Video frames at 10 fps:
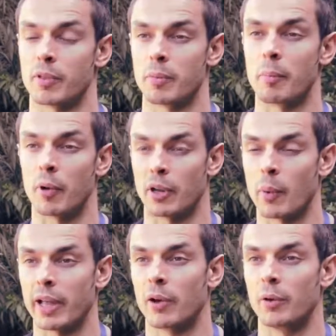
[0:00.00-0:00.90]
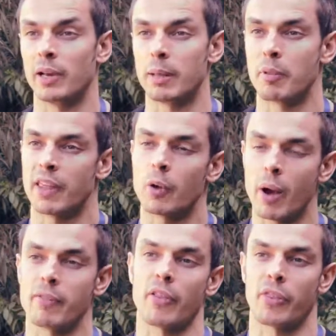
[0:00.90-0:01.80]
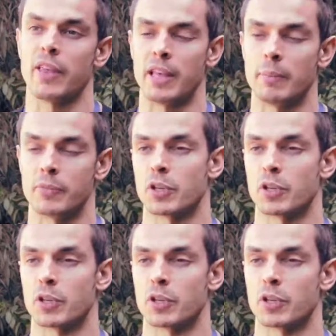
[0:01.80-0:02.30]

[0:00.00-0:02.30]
of them are bodyweight only, but they all have a theme.